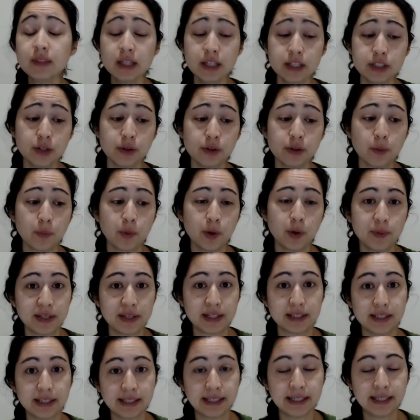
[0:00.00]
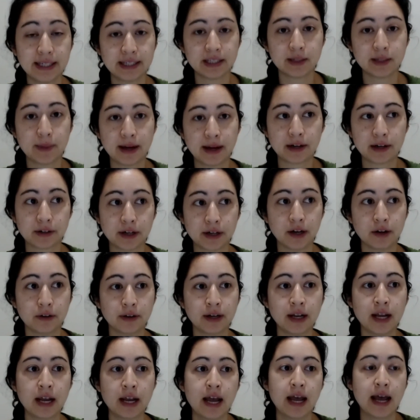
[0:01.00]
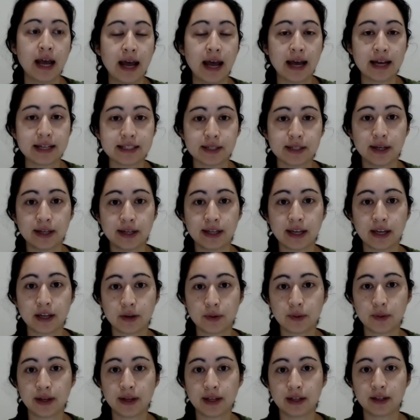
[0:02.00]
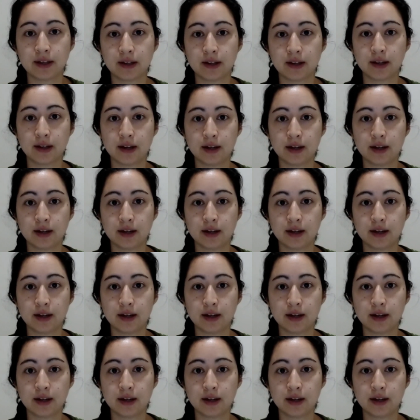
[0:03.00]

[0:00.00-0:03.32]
So there will be clicking in the background as I get going